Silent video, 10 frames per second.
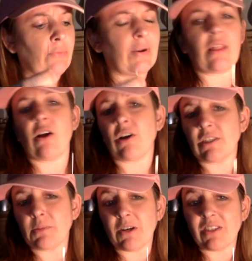one of the
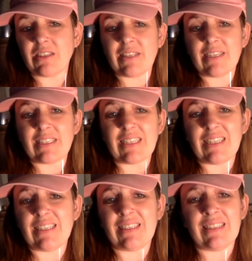hardest parts of this
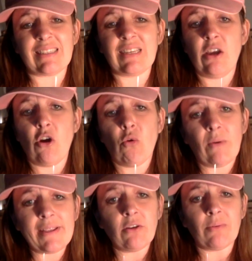is
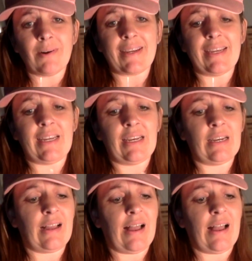when you're working,